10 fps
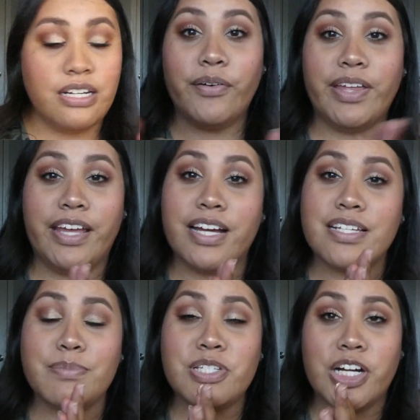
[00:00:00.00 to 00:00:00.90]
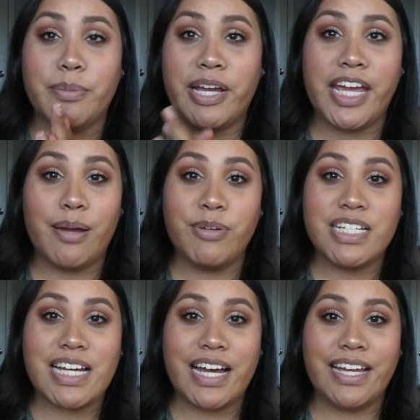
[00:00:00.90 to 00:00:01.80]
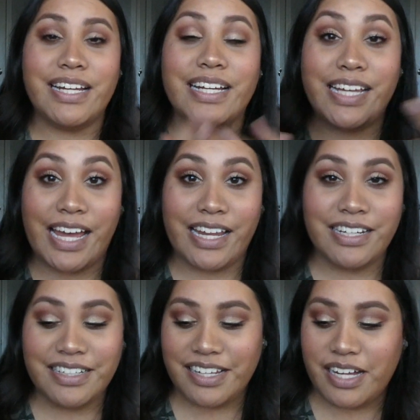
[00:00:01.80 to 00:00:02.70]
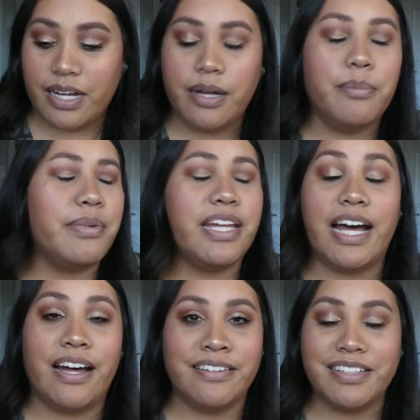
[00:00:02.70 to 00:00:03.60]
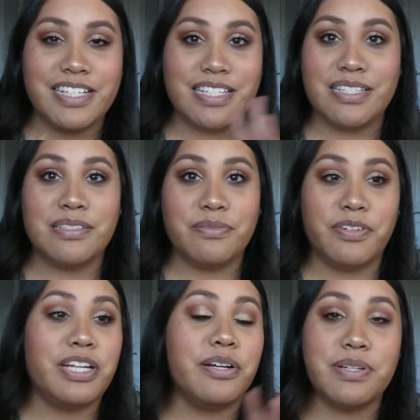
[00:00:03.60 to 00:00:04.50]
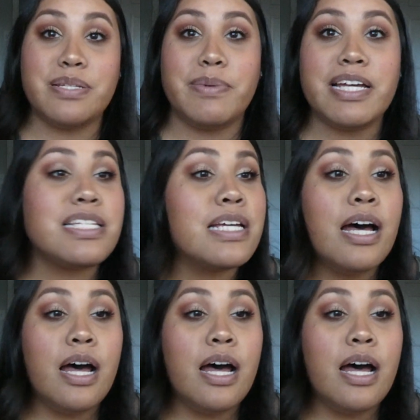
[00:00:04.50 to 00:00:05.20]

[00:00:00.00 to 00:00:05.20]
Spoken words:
Okay guys, I'm sorry, my camera died again. Yeah, this video is a mess.